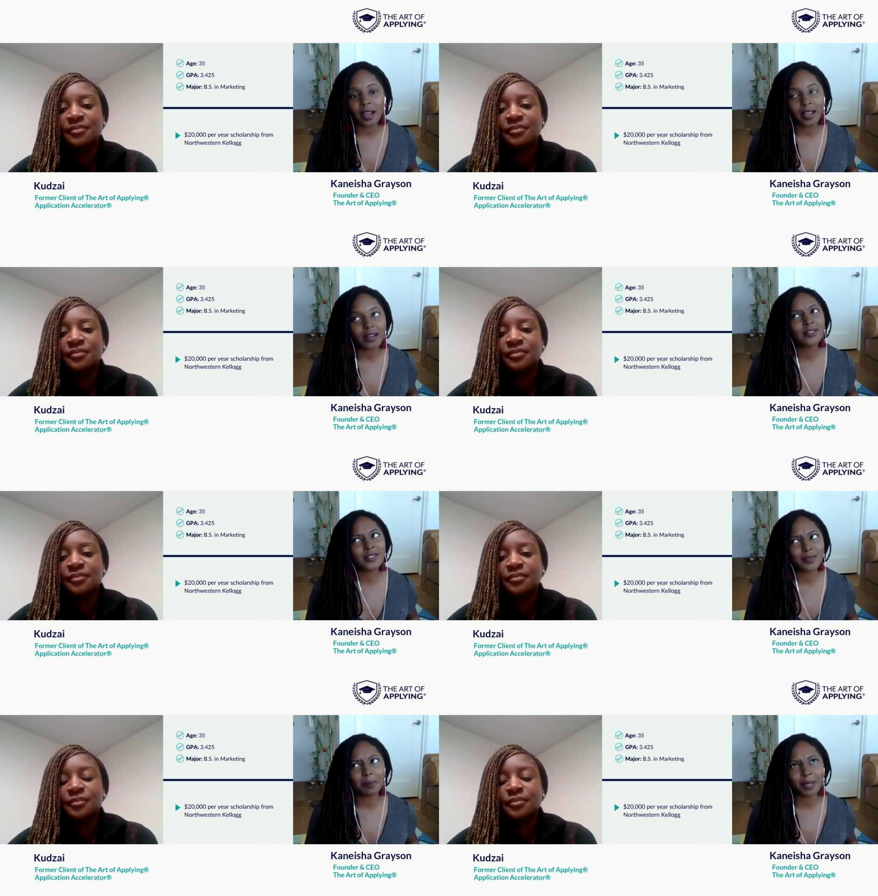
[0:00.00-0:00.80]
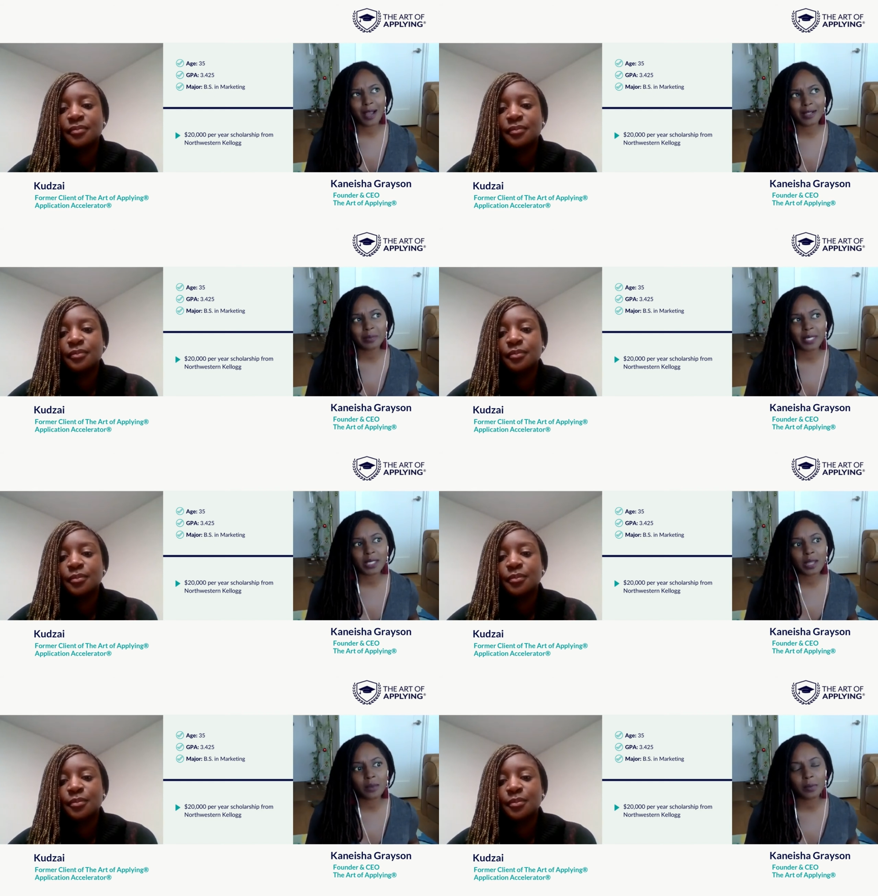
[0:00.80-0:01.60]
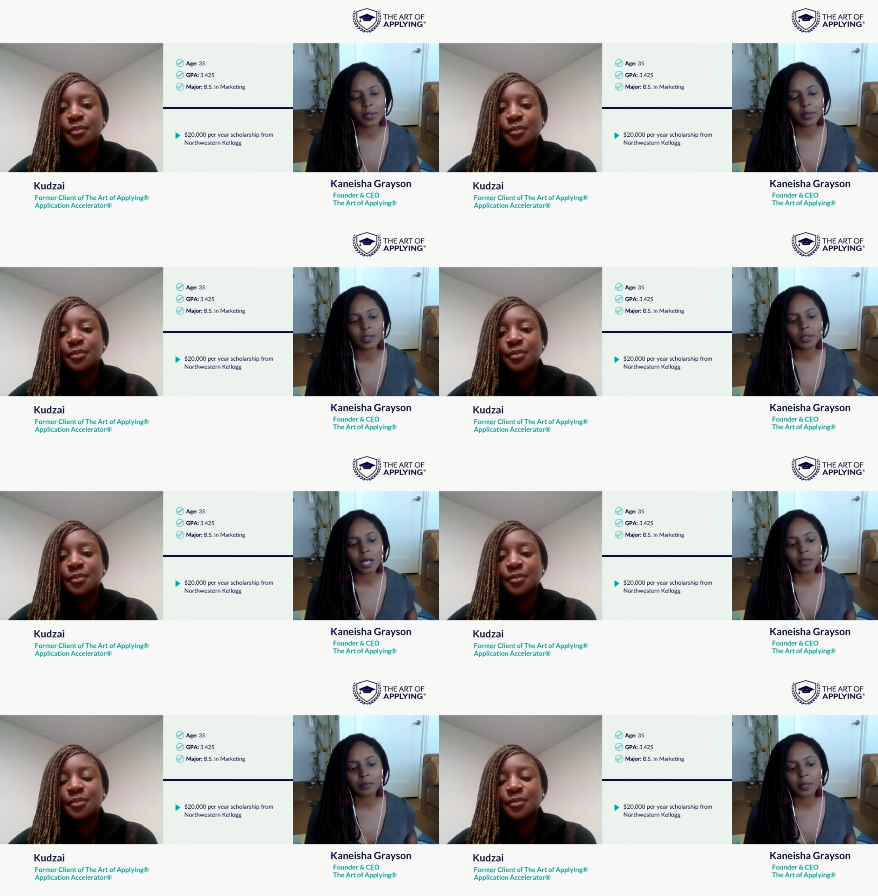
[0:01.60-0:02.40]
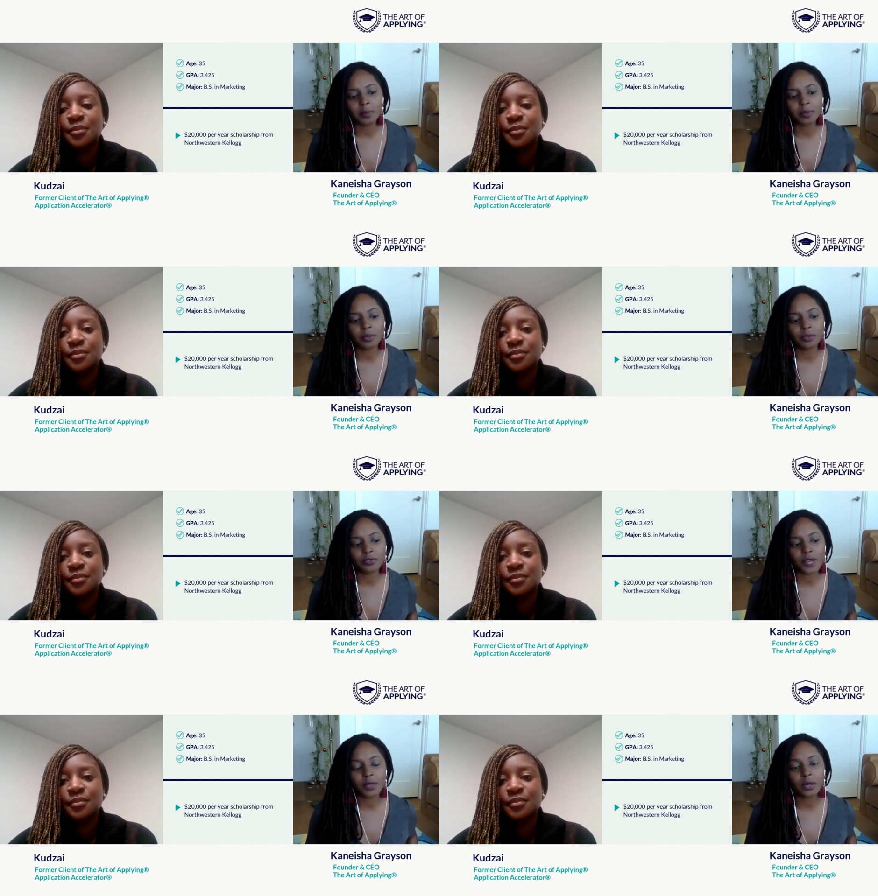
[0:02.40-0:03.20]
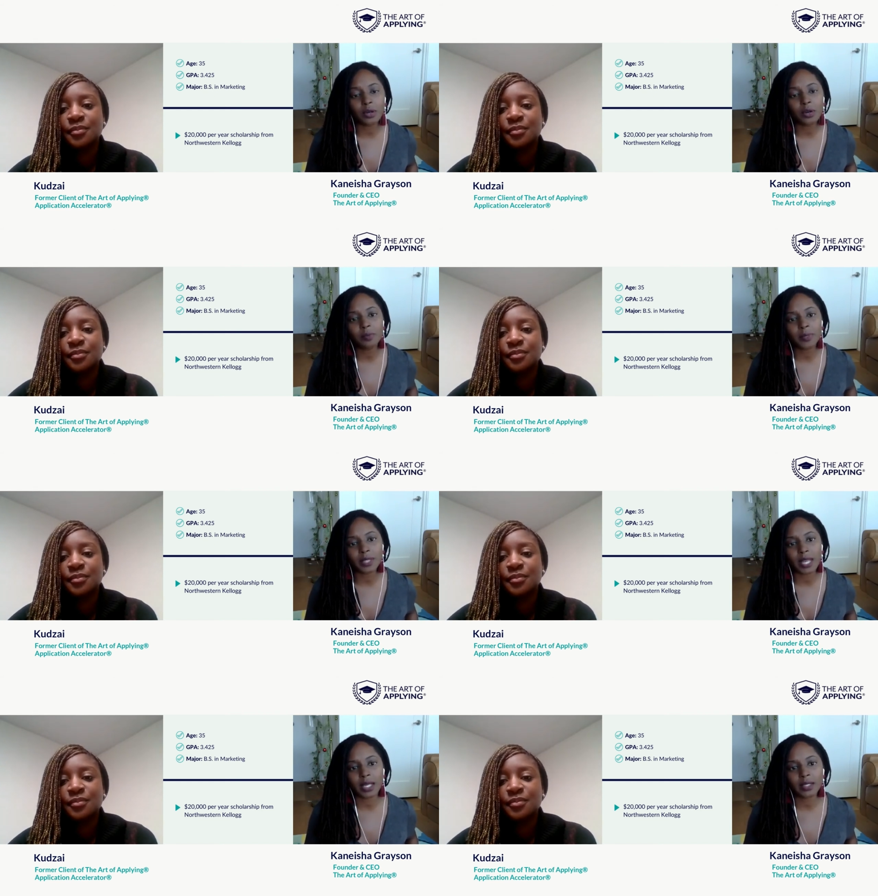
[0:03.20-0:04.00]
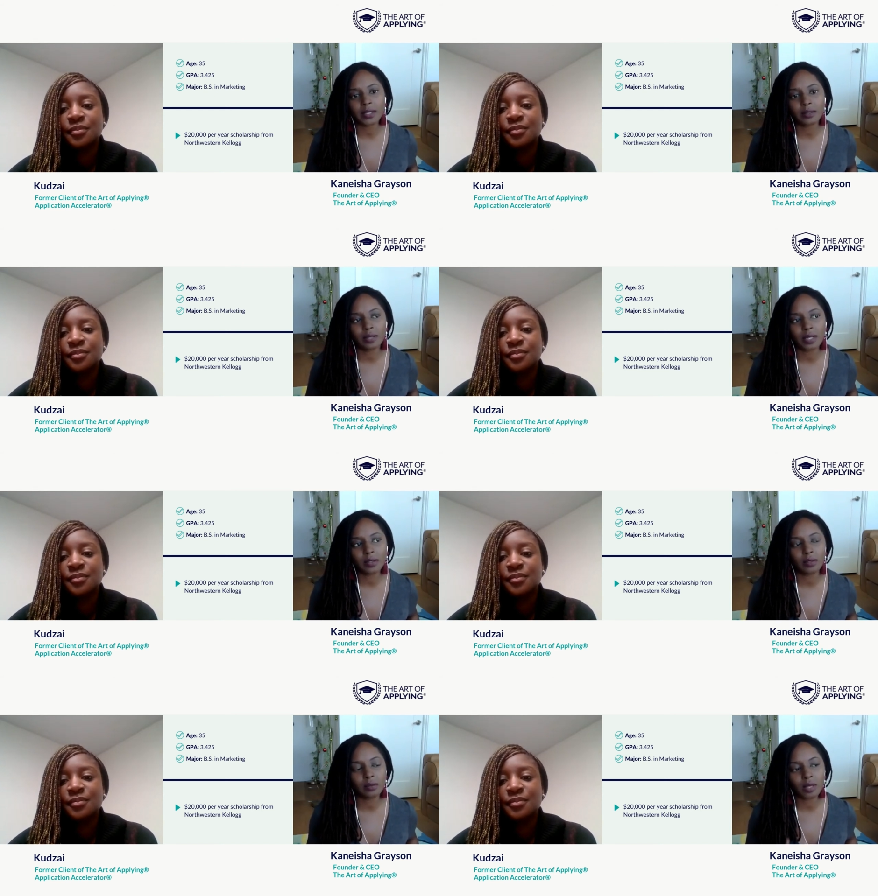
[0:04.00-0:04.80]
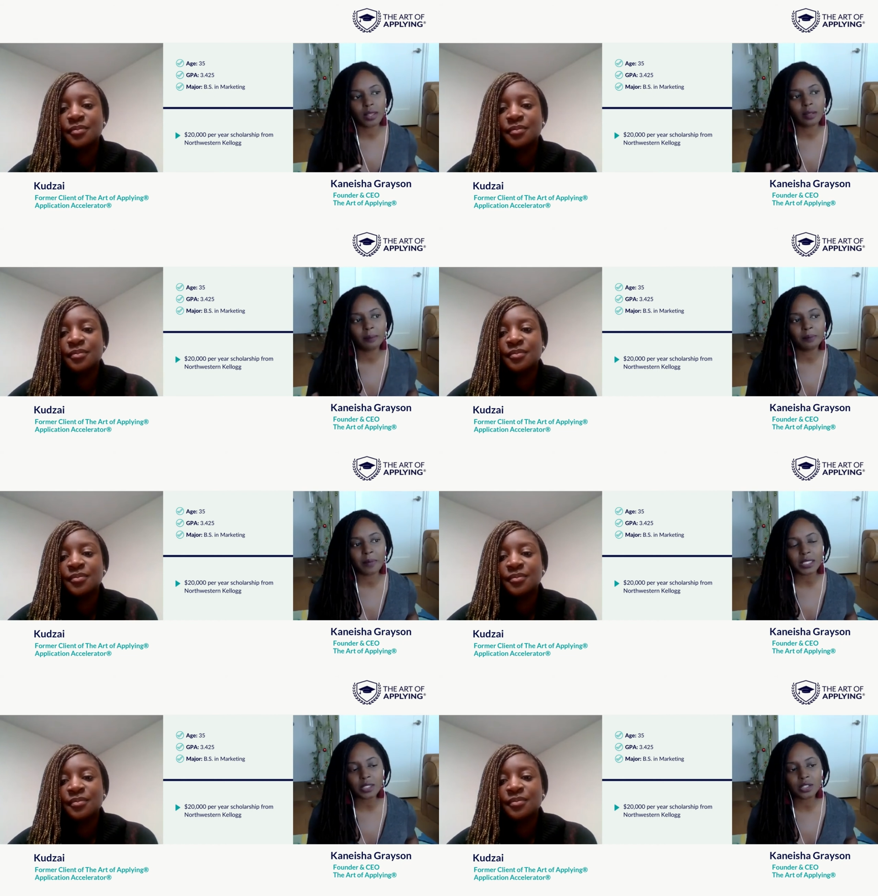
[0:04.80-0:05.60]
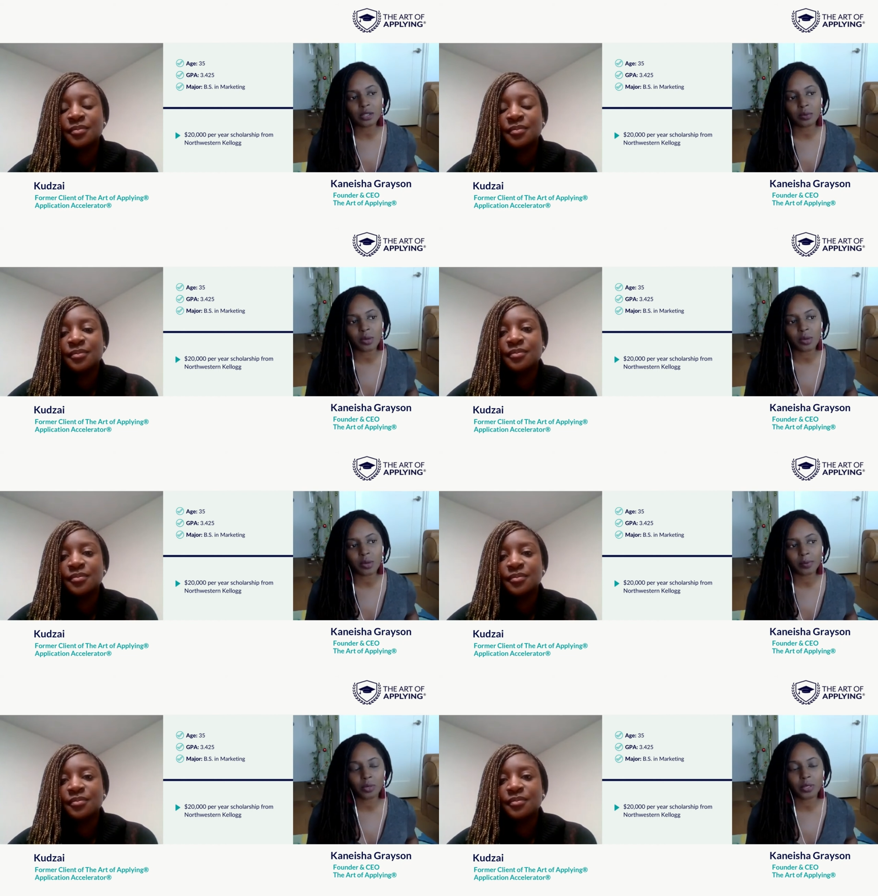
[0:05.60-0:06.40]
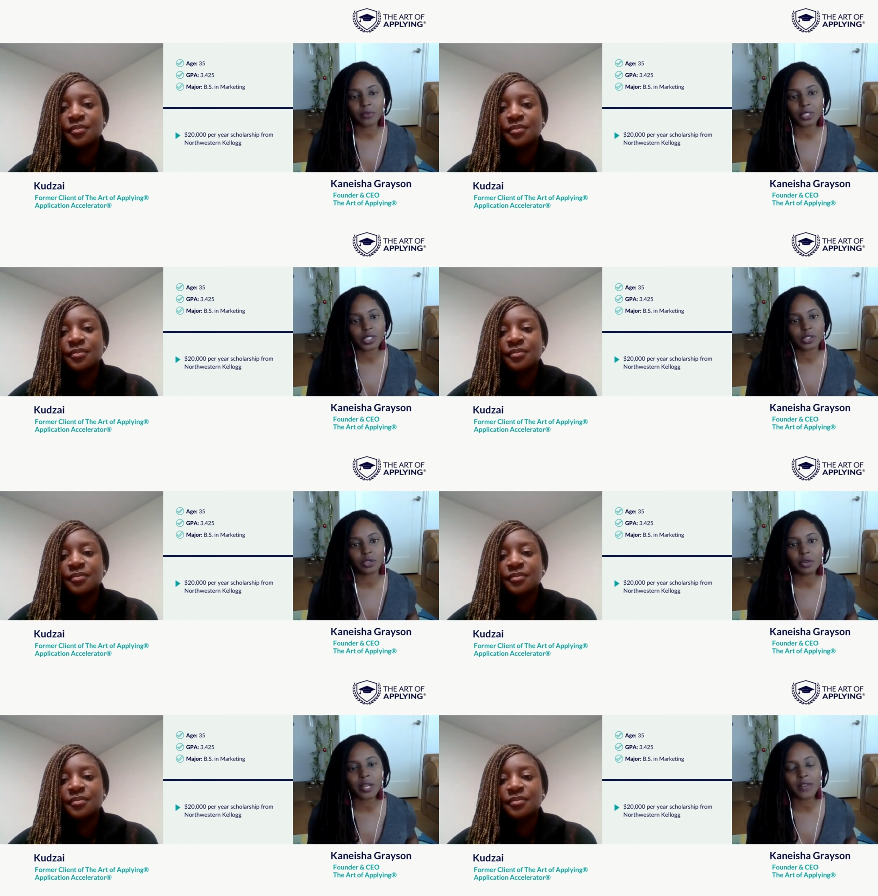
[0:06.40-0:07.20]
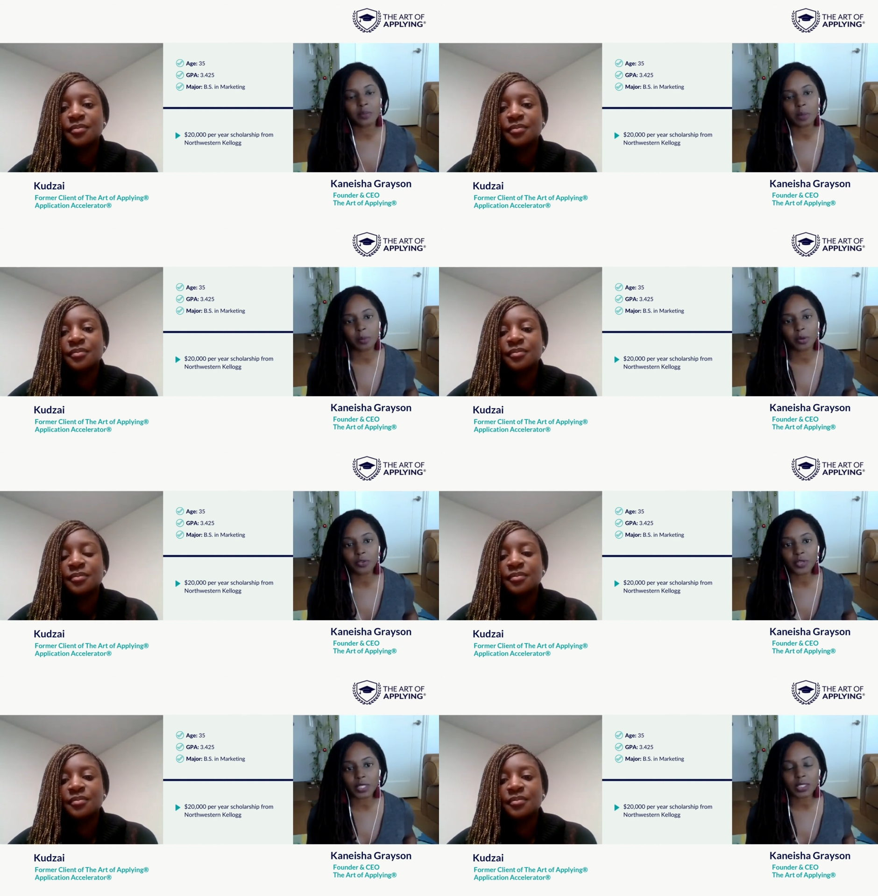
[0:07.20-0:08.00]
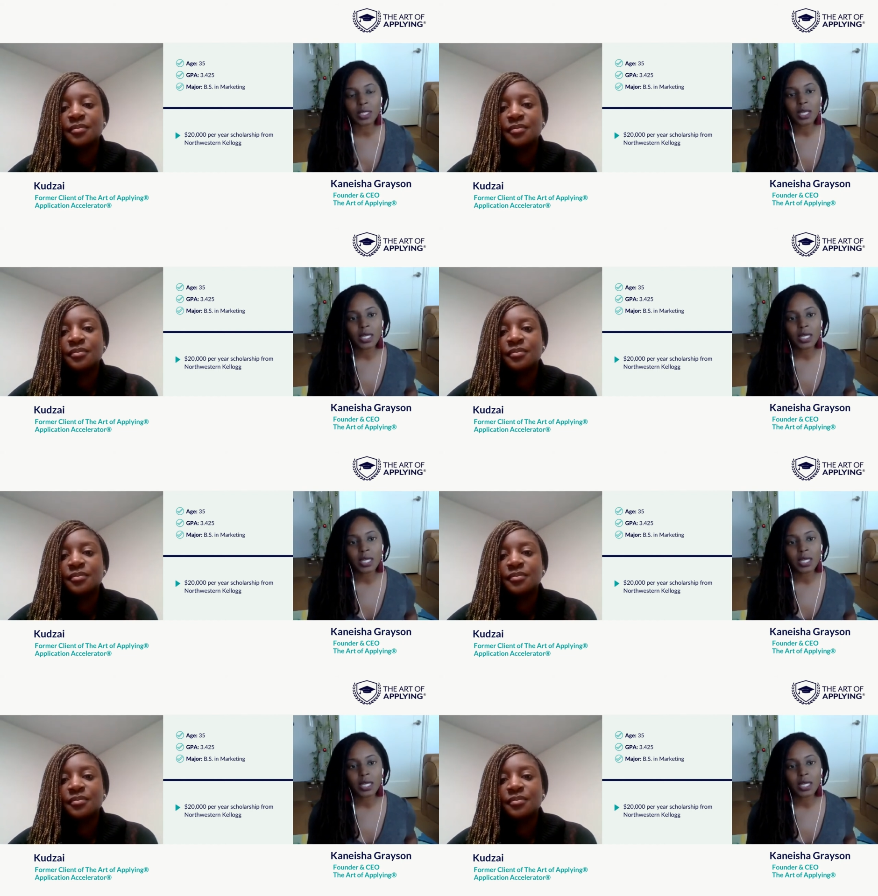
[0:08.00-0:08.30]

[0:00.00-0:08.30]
Speaker 1: I had a, a, blast making that webinar, a lot of people found hope in that, and in, in, in the message of the webinar, one of which is you don't have to be perfect.